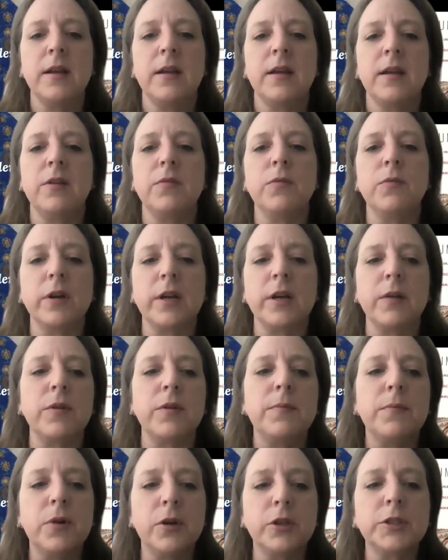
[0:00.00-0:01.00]
in working
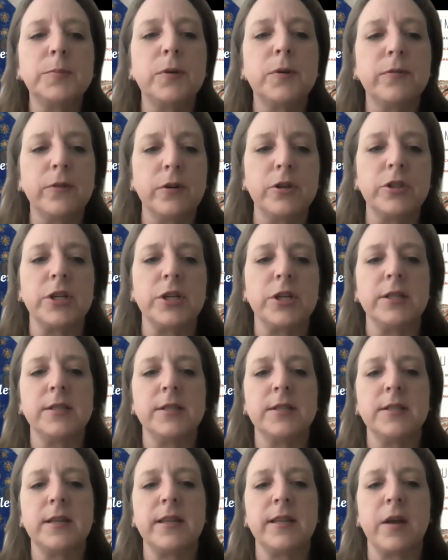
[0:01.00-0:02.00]
with multiple
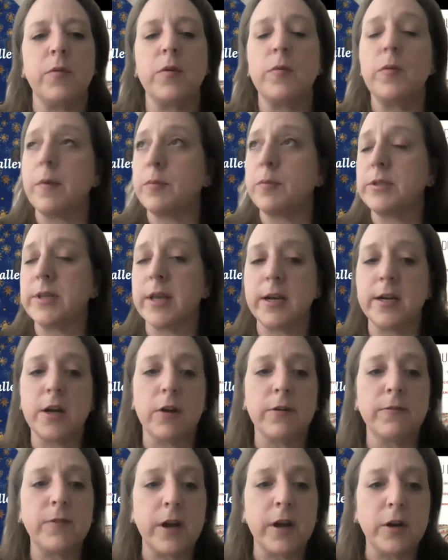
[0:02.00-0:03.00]
versions that represented
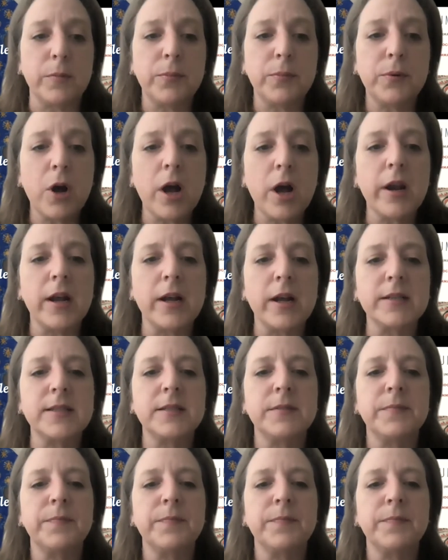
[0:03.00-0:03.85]
our final products